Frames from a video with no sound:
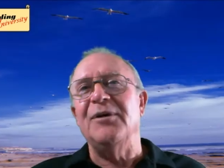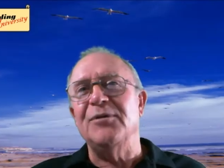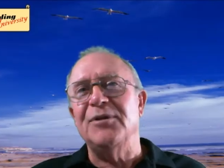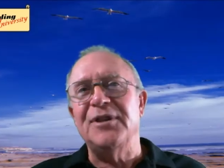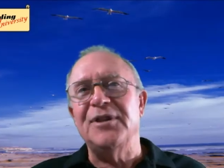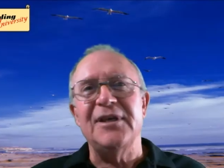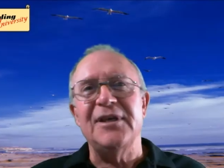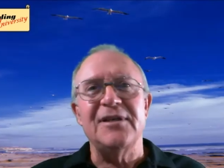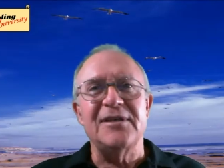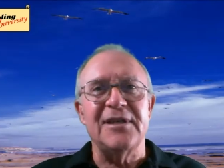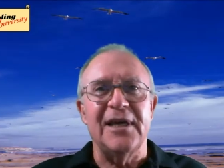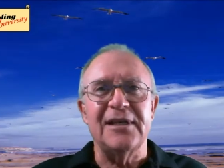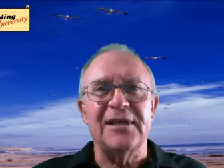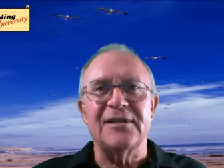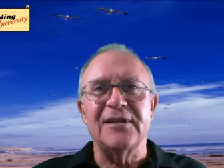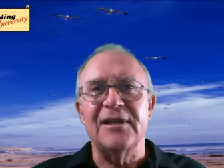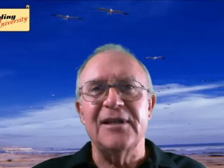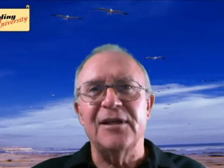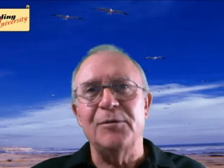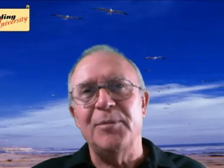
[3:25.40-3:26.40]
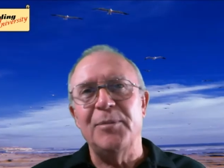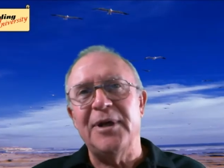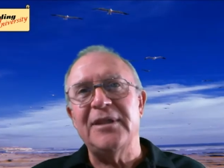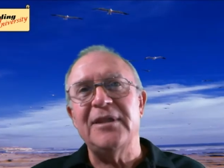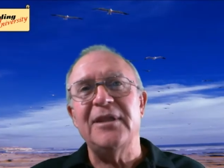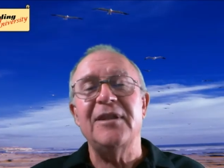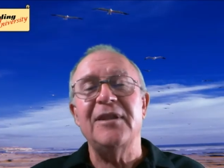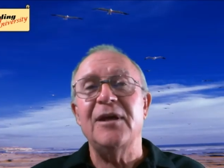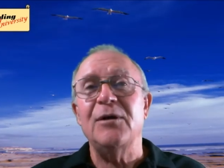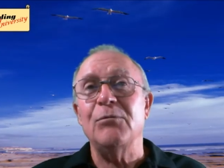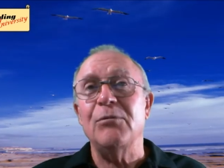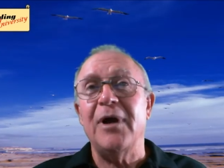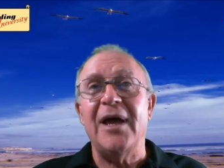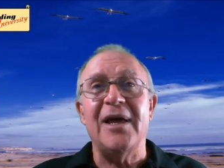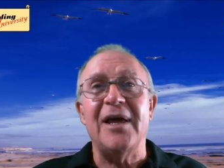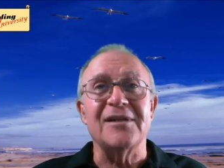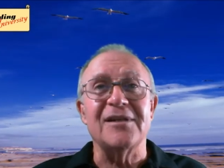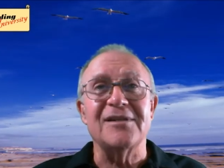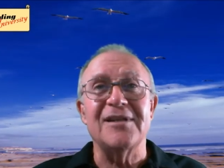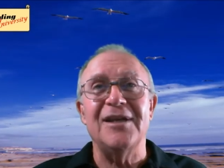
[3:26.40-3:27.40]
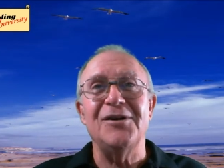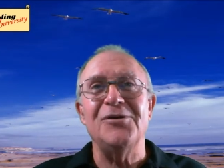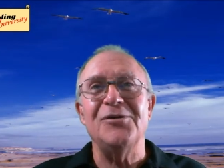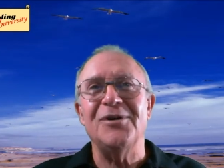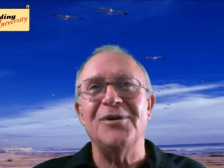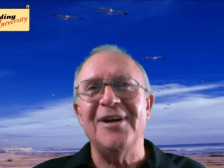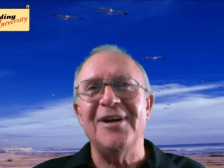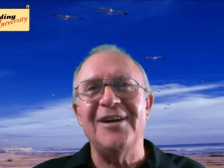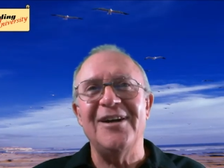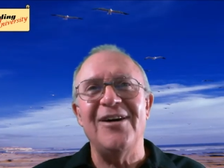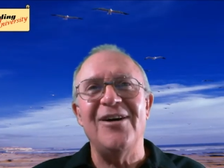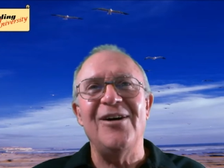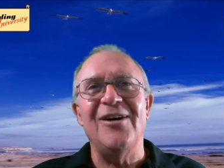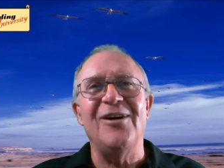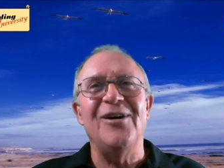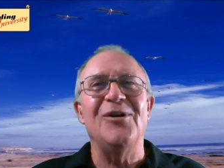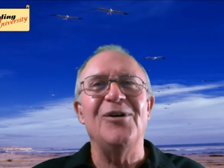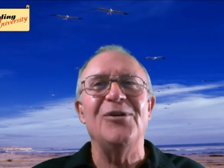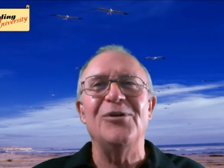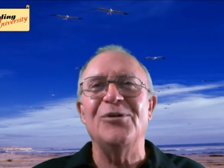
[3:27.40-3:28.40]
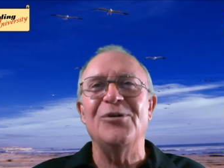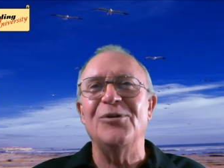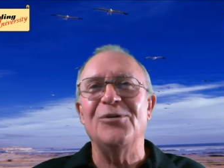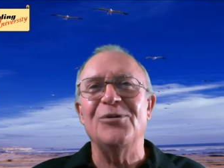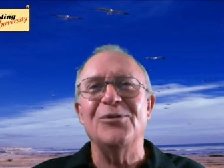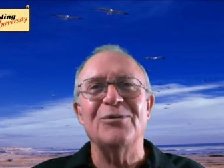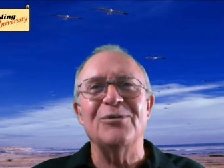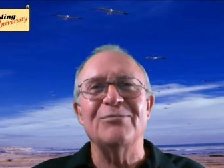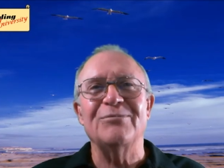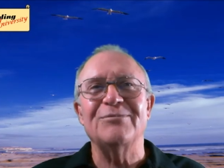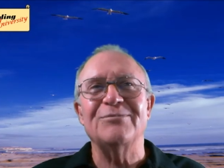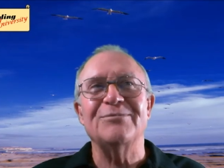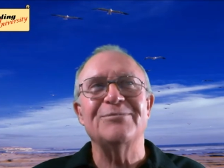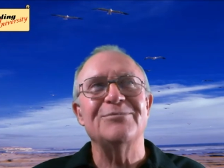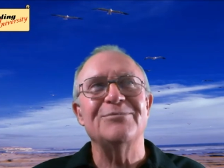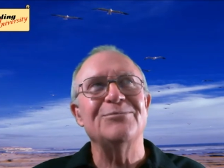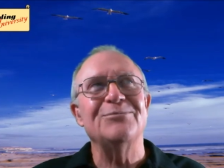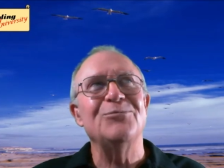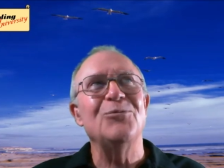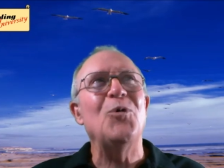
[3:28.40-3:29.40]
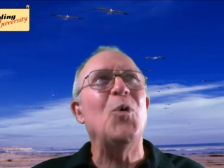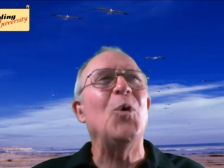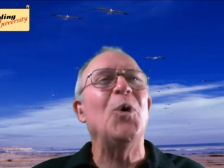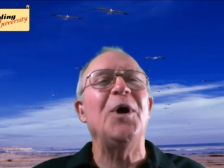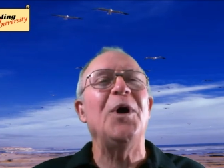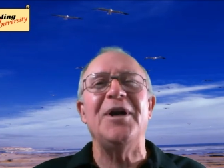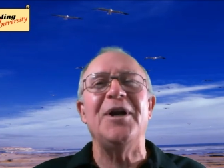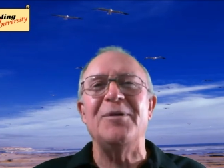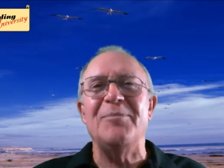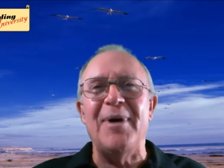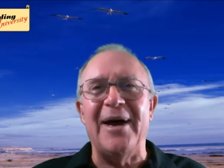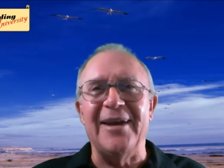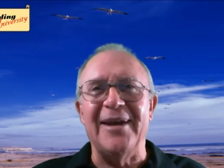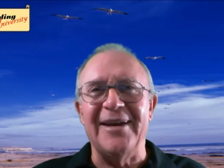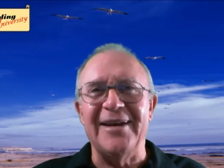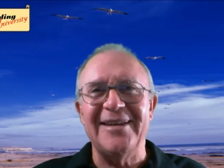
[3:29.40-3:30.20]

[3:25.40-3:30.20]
these things a little bit, and then they rest. They don't get all worried about it.